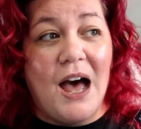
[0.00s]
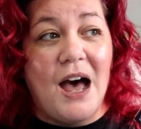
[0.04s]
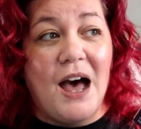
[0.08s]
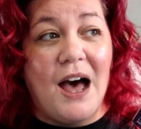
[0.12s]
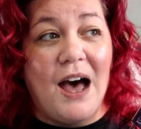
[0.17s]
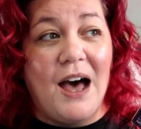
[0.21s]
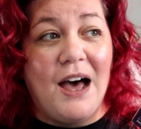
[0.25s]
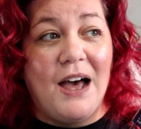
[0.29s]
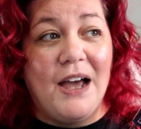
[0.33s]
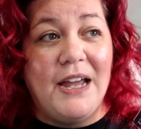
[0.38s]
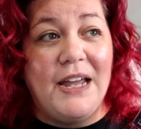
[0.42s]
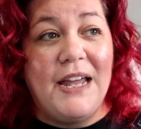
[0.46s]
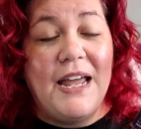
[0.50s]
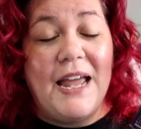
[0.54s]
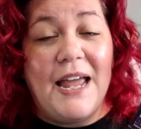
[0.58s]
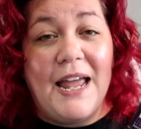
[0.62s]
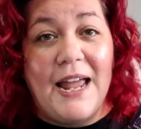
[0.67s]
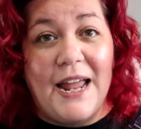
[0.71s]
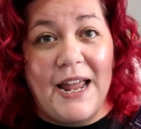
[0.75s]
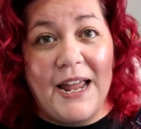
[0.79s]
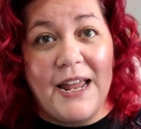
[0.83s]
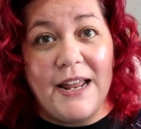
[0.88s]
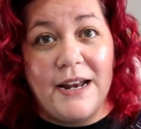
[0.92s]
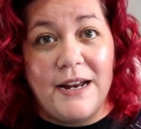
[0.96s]
I
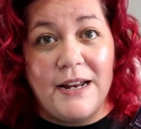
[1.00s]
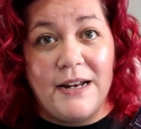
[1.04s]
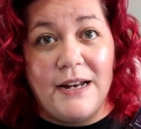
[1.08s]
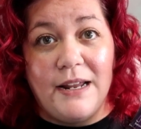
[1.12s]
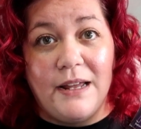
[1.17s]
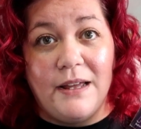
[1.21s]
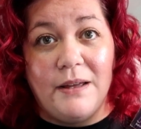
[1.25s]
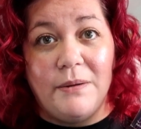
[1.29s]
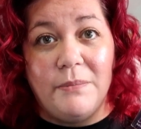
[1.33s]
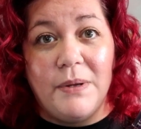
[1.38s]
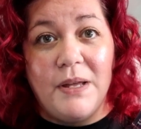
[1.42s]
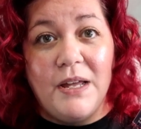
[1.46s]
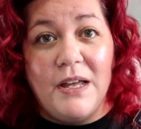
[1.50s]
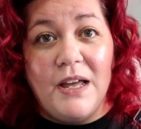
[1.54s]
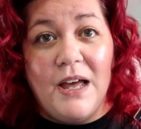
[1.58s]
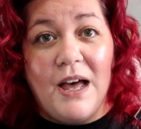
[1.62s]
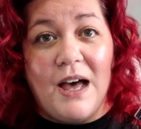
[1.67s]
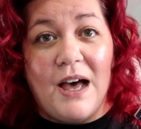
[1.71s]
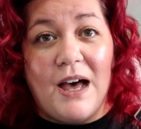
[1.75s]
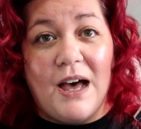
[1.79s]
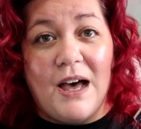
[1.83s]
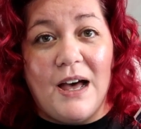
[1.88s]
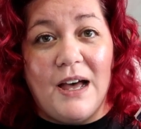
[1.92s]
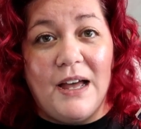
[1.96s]
hated him.
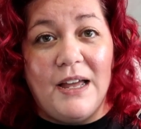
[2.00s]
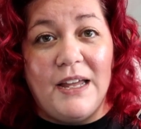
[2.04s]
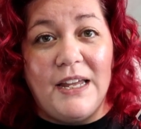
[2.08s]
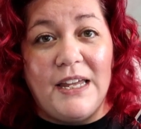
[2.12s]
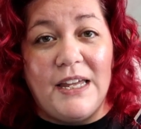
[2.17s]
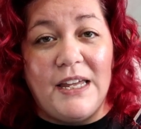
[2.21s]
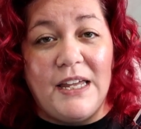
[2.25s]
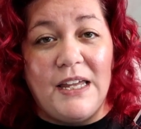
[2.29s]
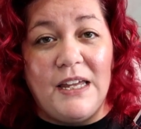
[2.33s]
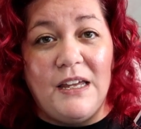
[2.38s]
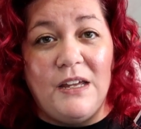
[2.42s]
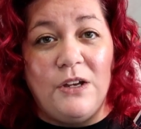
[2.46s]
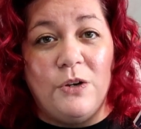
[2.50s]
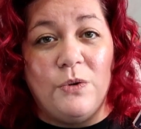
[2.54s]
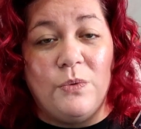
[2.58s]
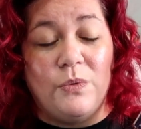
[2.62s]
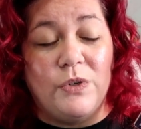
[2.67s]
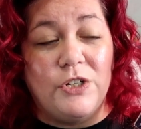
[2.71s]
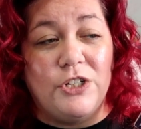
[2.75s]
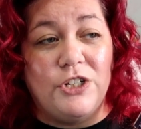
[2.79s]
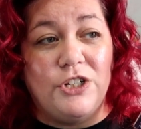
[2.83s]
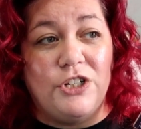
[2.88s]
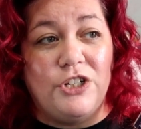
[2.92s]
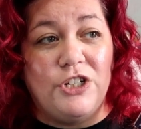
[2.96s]
He
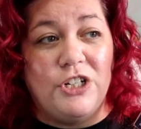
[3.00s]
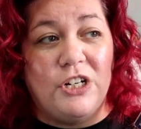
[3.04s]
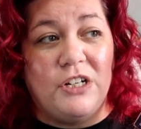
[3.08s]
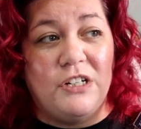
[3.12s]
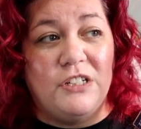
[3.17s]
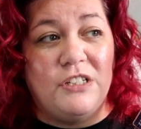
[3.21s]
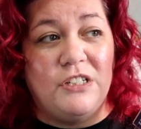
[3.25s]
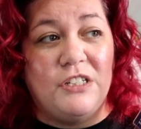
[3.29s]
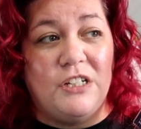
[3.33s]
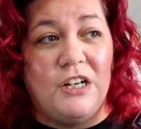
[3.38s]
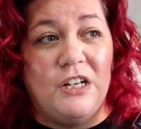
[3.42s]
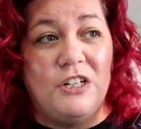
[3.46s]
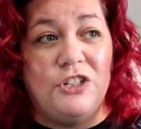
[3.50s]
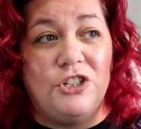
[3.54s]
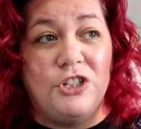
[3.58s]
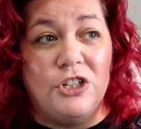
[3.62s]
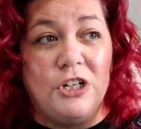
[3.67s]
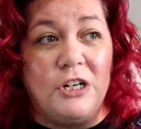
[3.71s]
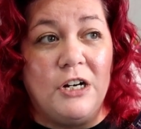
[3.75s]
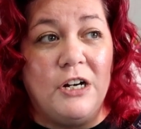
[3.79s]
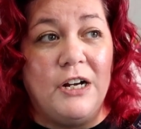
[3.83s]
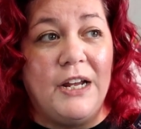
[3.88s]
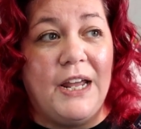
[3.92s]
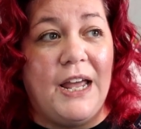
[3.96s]
was just a
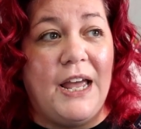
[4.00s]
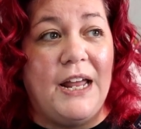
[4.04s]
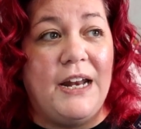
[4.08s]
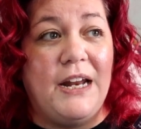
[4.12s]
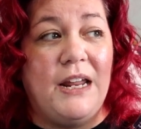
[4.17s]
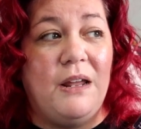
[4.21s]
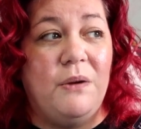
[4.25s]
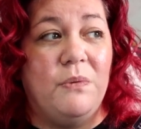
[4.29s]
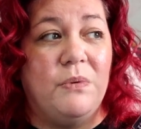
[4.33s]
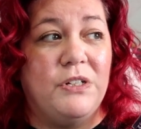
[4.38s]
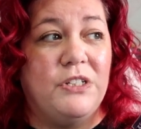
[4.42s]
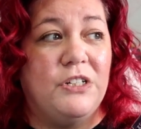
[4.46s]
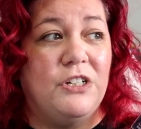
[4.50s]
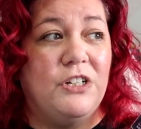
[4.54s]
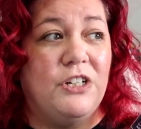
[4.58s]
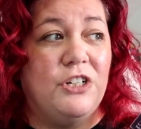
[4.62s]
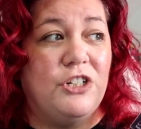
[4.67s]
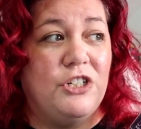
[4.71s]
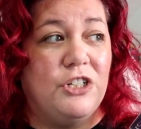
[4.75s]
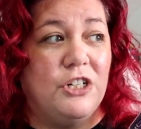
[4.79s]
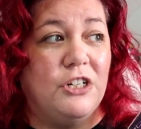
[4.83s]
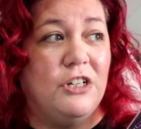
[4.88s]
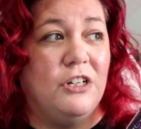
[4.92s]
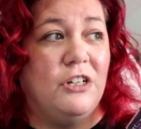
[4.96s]
jerk and he wasn't a
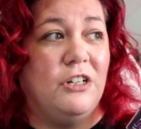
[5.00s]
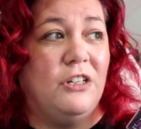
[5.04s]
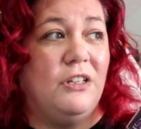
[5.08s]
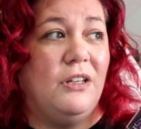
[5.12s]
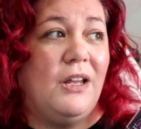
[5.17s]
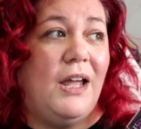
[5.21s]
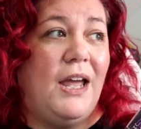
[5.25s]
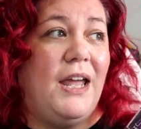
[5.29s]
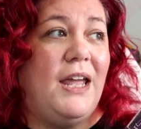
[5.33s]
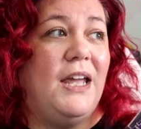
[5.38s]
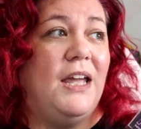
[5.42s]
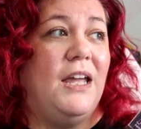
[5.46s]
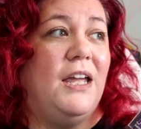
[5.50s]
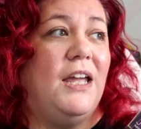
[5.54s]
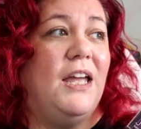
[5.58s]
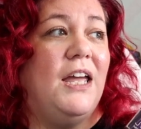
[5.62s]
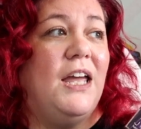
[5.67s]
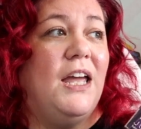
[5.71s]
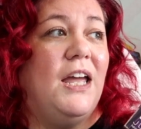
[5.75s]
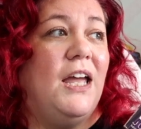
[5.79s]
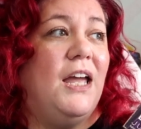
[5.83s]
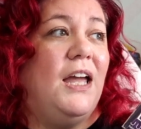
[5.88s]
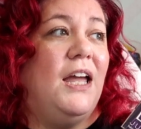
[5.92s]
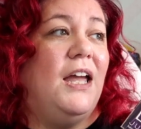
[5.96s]
jerk like
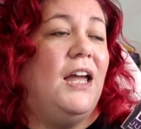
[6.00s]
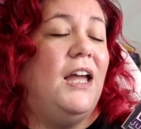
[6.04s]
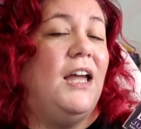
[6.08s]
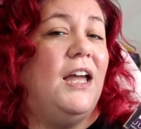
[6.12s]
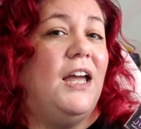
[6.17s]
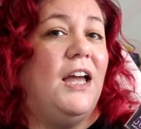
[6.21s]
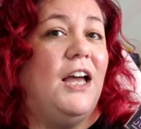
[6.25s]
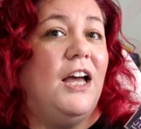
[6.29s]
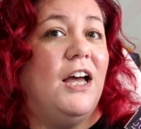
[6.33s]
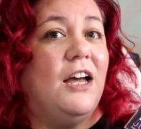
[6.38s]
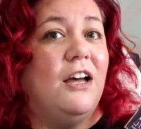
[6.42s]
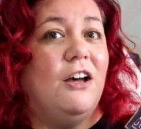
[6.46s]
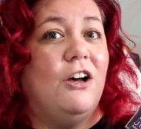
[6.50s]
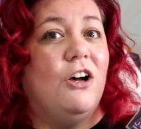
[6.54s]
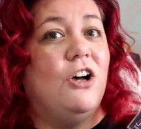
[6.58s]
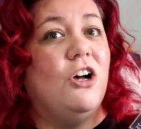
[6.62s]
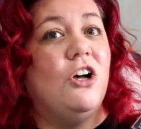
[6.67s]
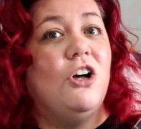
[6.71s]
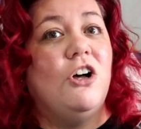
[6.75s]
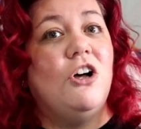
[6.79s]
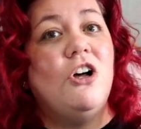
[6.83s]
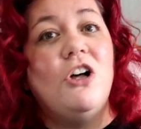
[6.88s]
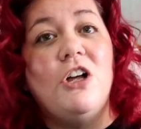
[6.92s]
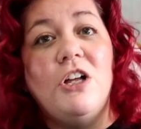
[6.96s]

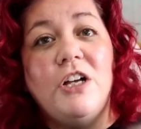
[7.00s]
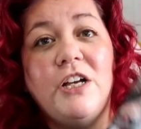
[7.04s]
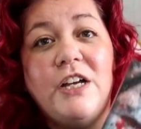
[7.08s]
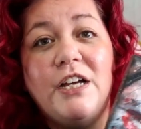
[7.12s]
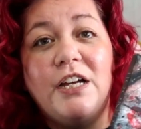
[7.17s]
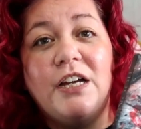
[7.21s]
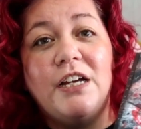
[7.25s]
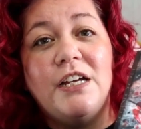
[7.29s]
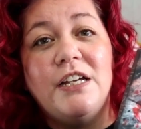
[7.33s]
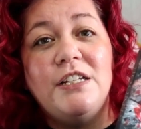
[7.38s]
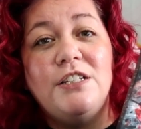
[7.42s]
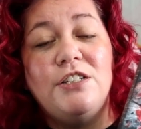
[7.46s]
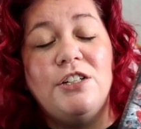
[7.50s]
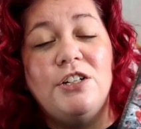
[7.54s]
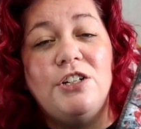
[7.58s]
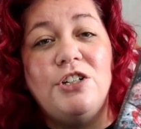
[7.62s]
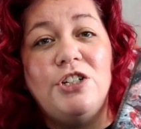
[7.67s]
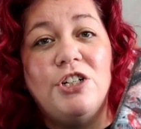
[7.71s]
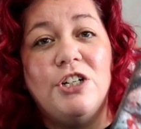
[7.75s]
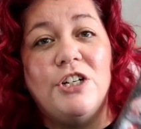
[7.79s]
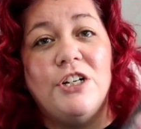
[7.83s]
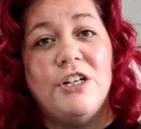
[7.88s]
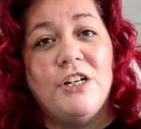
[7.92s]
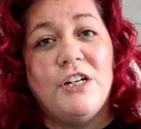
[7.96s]
Hook is a
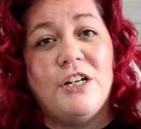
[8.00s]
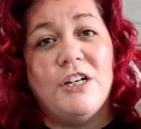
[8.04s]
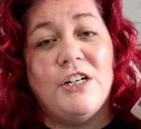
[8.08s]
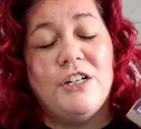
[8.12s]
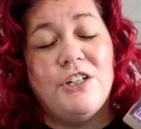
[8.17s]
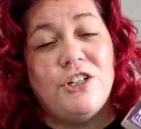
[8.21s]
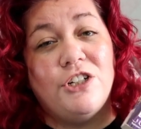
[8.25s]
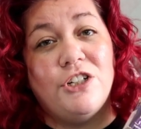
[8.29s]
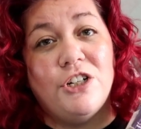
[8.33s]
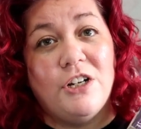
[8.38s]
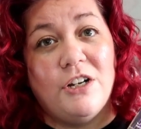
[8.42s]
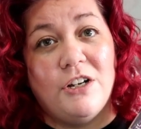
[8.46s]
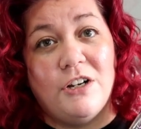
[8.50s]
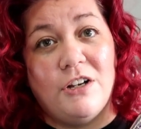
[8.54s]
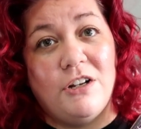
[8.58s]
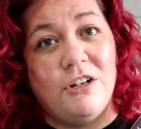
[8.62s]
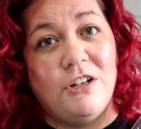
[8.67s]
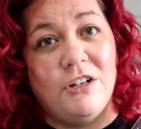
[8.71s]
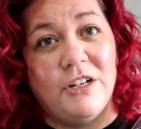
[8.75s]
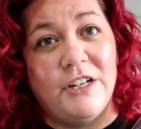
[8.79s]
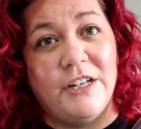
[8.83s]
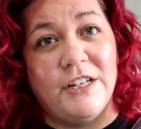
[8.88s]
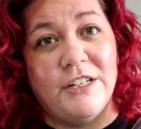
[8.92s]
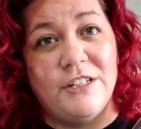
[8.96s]
jerk.
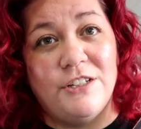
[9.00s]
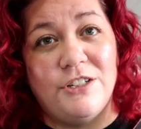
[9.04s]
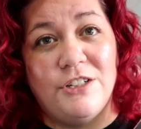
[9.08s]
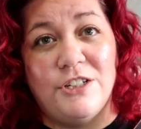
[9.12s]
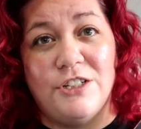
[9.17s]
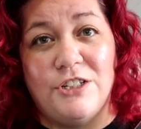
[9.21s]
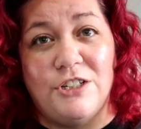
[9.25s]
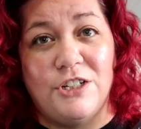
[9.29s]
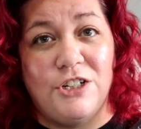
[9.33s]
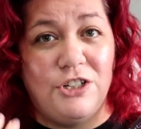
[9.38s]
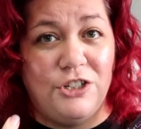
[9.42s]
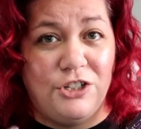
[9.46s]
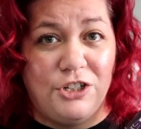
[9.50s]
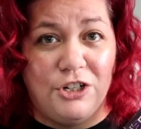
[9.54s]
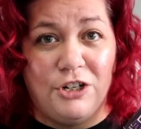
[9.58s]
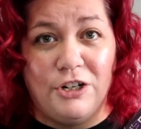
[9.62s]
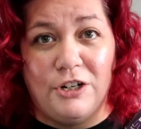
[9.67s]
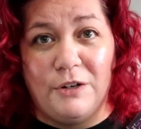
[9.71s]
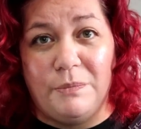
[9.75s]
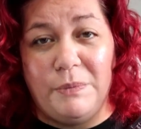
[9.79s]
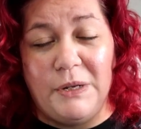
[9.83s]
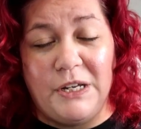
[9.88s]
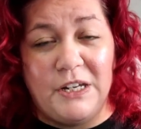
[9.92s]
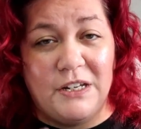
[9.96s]
Hook is just a
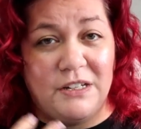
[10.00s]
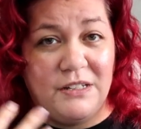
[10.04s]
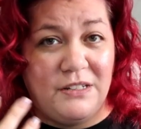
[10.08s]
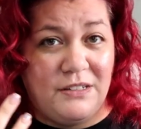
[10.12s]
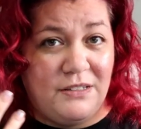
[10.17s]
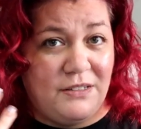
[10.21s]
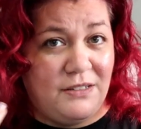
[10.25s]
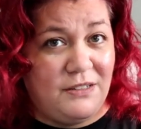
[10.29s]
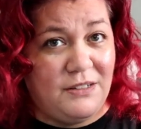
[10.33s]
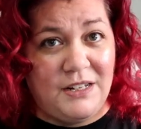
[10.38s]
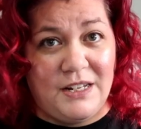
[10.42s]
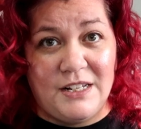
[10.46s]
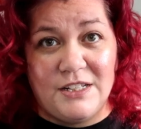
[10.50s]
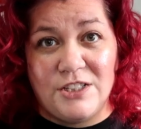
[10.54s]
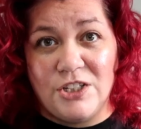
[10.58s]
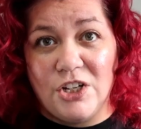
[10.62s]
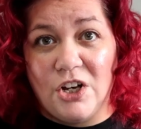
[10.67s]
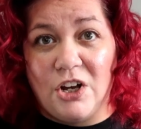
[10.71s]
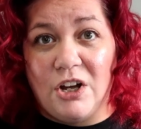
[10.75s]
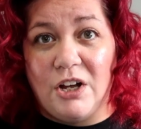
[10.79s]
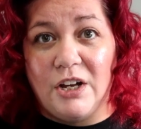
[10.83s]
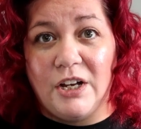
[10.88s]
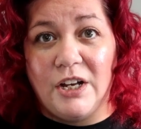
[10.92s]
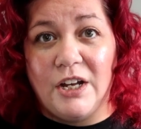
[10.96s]
jerk because it's
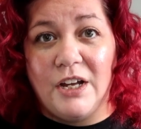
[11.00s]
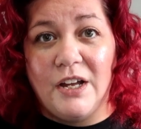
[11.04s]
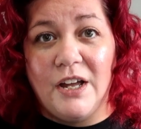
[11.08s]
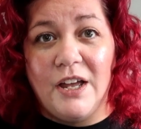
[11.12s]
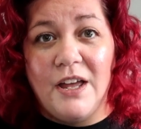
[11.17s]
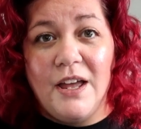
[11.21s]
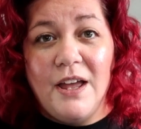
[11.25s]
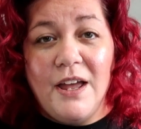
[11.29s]
Hook.